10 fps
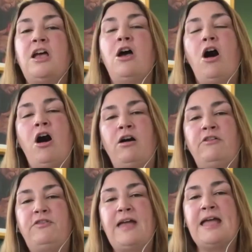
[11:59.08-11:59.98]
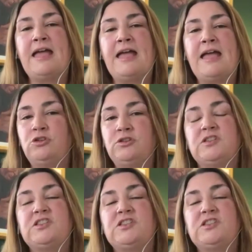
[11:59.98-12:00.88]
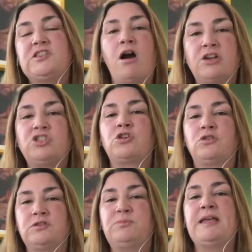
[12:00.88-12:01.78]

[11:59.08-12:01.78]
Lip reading: of students who aren't going to be